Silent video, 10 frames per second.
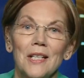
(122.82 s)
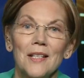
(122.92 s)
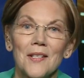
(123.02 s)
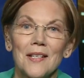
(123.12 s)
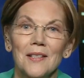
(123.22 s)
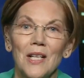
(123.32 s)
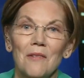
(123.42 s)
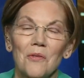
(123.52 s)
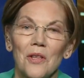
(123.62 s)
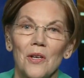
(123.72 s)
heels in
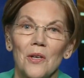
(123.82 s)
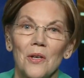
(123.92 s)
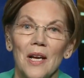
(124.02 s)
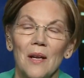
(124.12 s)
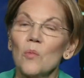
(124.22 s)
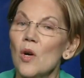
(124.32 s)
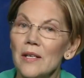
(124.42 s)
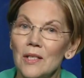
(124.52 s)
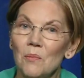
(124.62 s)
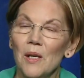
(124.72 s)
love with her and
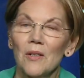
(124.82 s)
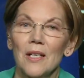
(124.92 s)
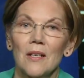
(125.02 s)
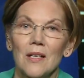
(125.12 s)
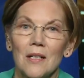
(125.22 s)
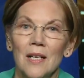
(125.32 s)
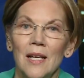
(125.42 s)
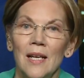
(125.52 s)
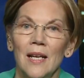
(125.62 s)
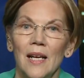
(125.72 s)
wanted to marry her.
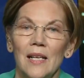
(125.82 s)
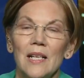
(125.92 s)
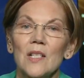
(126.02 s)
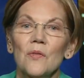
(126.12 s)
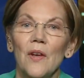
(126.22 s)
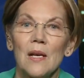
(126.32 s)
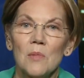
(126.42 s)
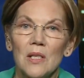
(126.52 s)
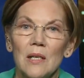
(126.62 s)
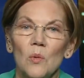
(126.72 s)
And his
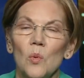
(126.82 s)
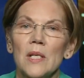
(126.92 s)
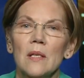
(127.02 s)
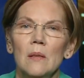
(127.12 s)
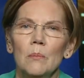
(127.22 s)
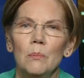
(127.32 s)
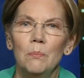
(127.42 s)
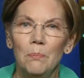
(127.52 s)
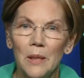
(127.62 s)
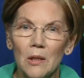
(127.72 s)
family was
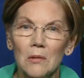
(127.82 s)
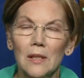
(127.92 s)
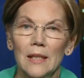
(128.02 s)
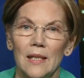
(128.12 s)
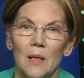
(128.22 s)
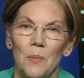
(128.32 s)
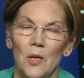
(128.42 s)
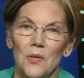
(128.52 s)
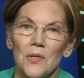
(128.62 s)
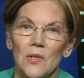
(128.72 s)
bitterly
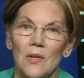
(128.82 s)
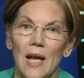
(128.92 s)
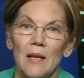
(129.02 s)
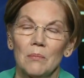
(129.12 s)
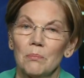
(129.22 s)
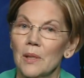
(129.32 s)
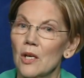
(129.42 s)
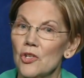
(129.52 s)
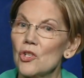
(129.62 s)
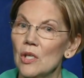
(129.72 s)
opposed to that
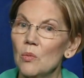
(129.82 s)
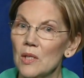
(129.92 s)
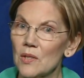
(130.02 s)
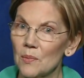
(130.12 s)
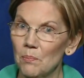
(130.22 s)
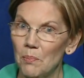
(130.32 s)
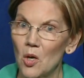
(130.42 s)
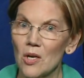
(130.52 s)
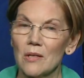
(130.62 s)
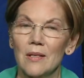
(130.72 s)
because she was
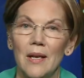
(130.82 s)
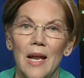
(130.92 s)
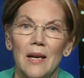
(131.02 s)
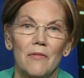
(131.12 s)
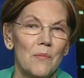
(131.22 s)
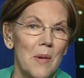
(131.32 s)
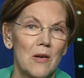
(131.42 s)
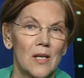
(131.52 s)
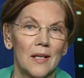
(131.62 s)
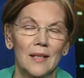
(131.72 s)
part Native
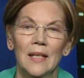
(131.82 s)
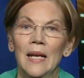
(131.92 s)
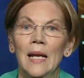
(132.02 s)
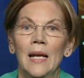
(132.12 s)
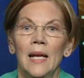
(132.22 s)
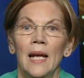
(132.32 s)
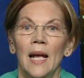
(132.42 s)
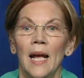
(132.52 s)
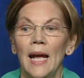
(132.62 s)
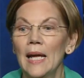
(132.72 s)
American.
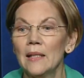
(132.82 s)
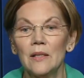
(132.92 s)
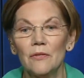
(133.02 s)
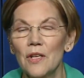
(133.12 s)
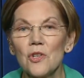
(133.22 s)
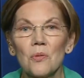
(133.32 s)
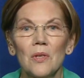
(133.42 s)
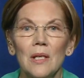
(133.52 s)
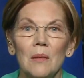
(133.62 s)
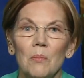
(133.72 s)
And
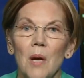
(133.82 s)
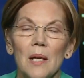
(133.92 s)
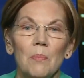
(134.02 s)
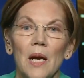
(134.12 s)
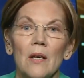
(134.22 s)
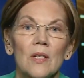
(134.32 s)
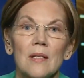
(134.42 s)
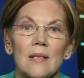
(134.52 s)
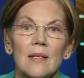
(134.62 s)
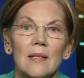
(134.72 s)
eventually, my
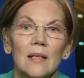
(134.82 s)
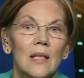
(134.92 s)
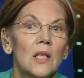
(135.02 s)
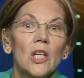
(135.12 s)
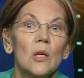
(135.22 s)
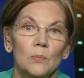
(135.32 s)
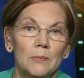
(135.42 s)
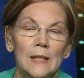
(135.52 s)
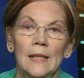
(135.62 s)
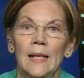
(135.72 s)
parents
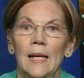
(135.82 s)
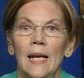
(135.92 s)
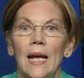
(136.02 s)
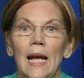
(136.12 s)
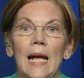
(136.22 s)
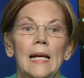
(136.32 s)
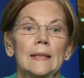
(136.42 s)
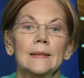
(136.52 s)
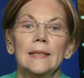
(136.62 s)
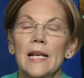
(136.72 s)
eloped.
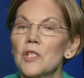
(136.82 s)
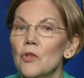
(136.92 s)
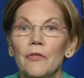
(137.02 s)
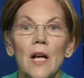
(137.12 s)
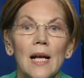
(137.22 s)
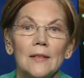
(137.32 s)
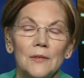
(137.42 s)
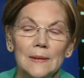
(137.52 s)
And they survived